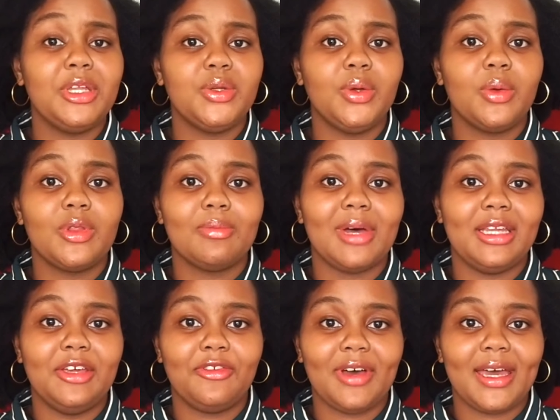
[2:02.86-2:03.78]
been doing with
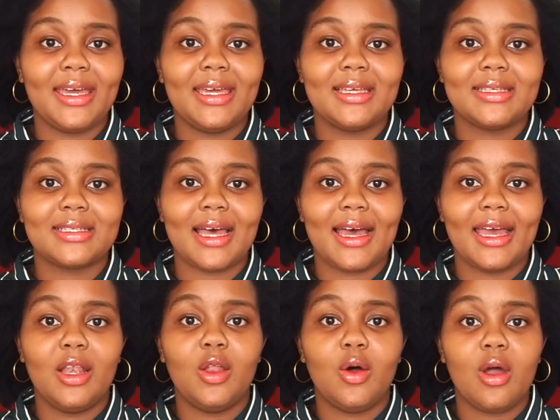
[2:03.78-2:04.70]
Moneyfy is
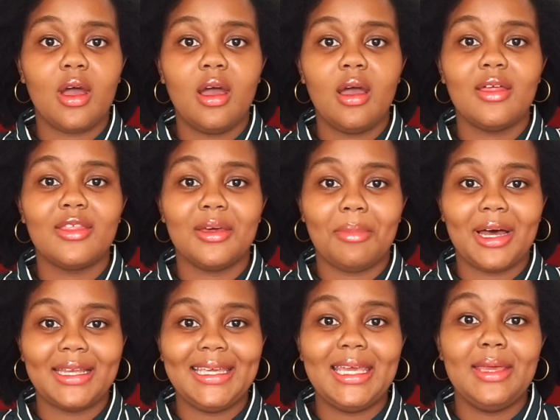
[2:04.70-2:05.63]
I log the
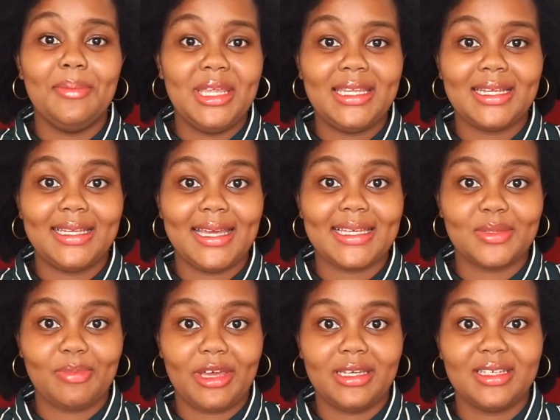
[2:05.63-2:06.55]
money immediately I
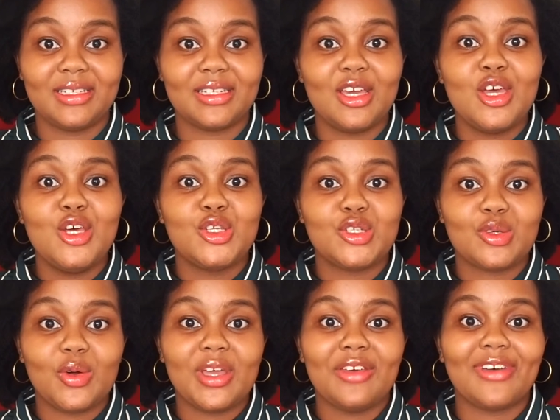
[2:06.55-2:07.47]
spend it.
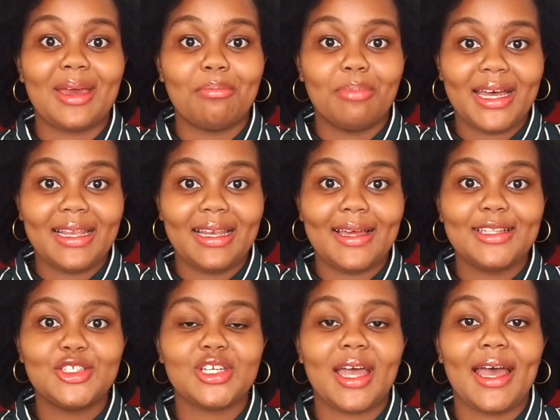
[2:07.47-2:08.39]
So if I buy
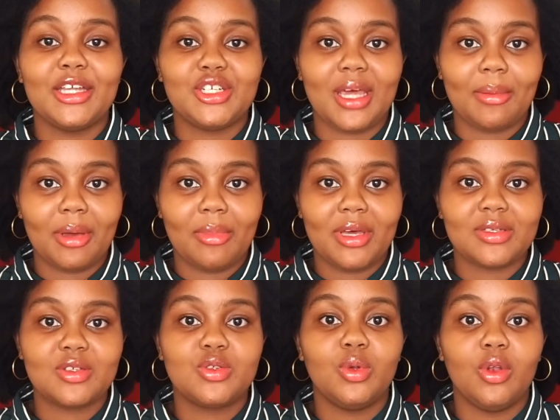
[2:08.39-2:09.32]
lunch, I try my
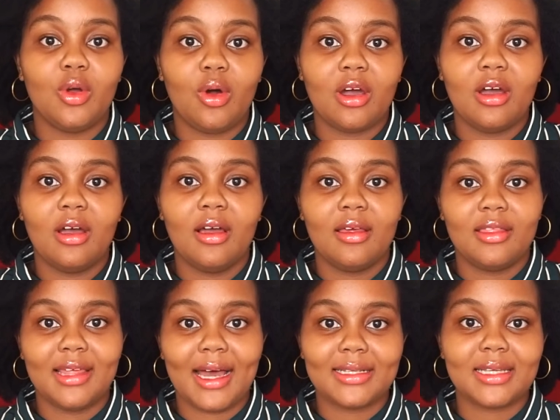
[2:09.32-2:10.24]
best to log
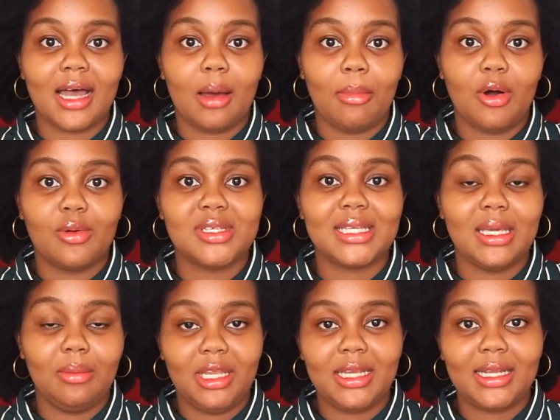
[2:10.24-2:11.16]
that amount
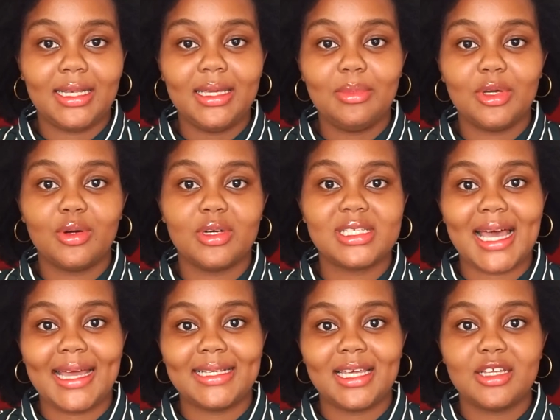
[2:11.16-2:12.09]
immediately because
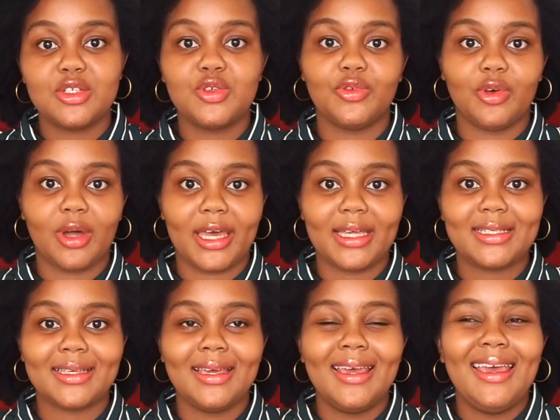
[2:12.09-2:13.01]
I tend to forget